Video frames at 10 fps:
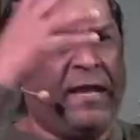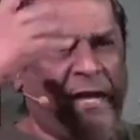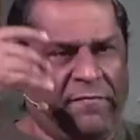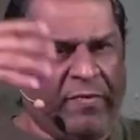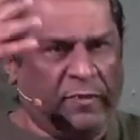
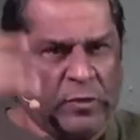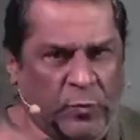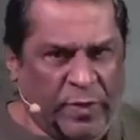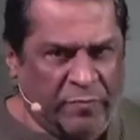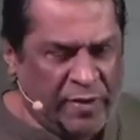And we will
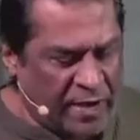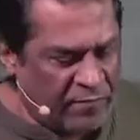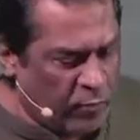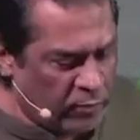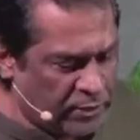do it, we'll
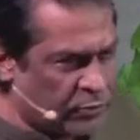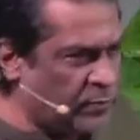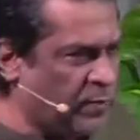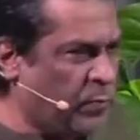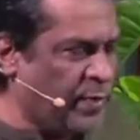unfold it
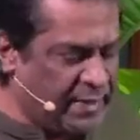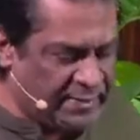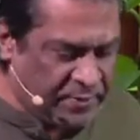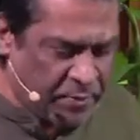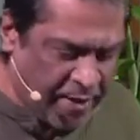through the
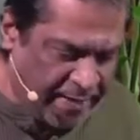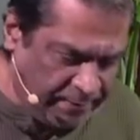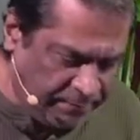weeks, all right?